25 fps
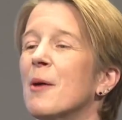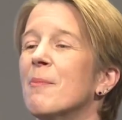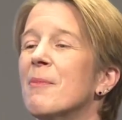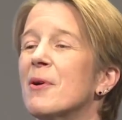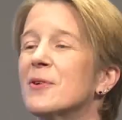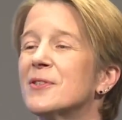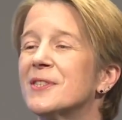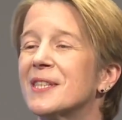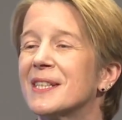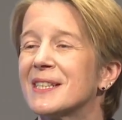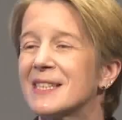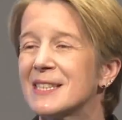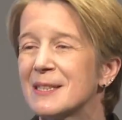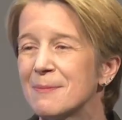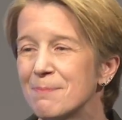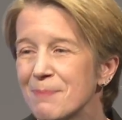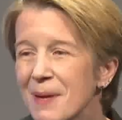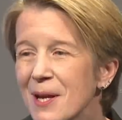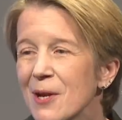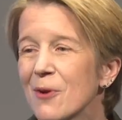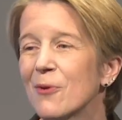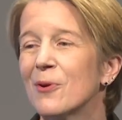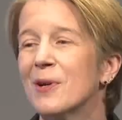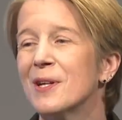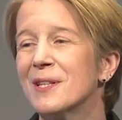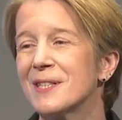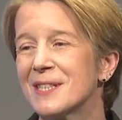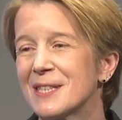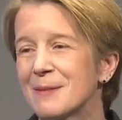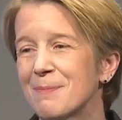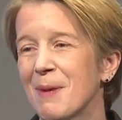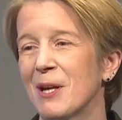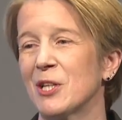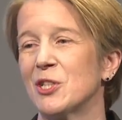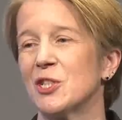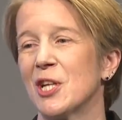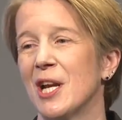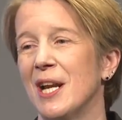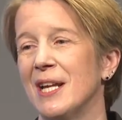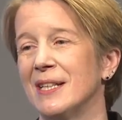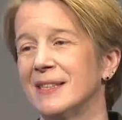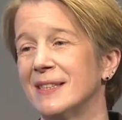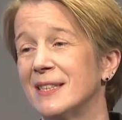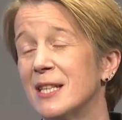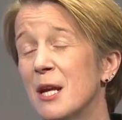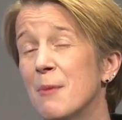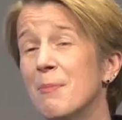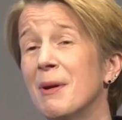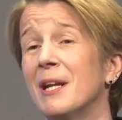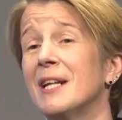most experienced specialists
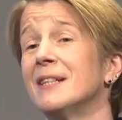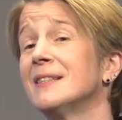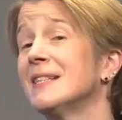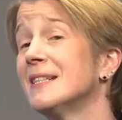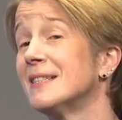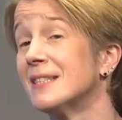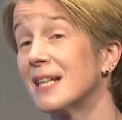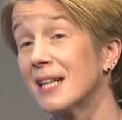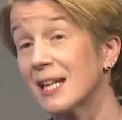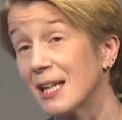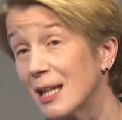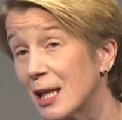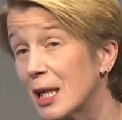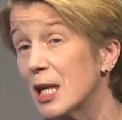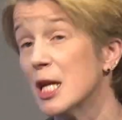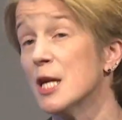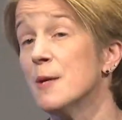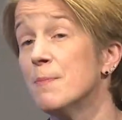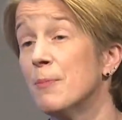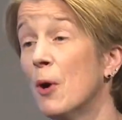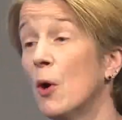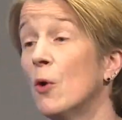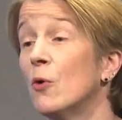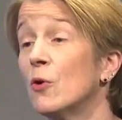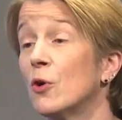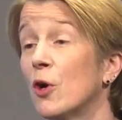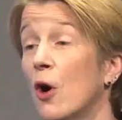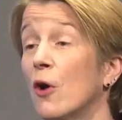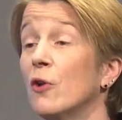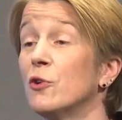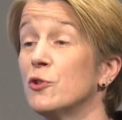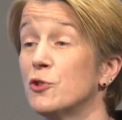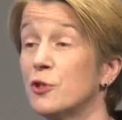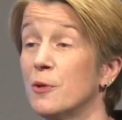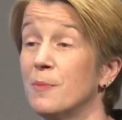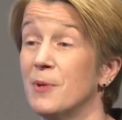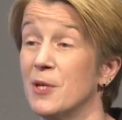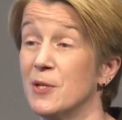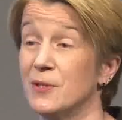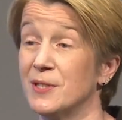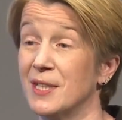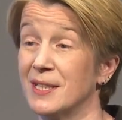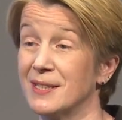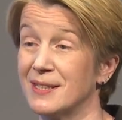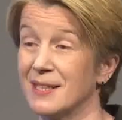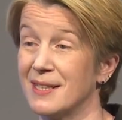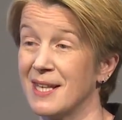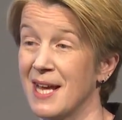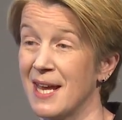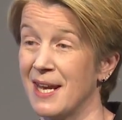the ability to keep on
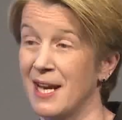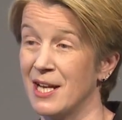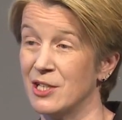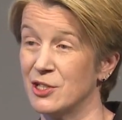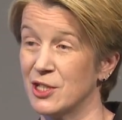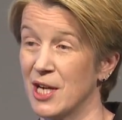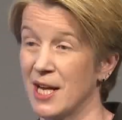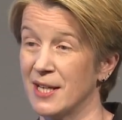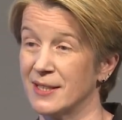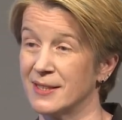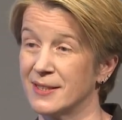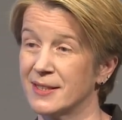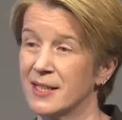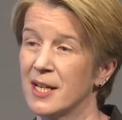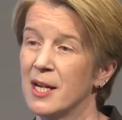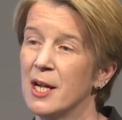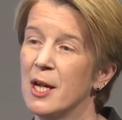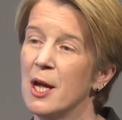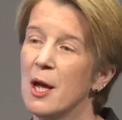contributing to the NHS,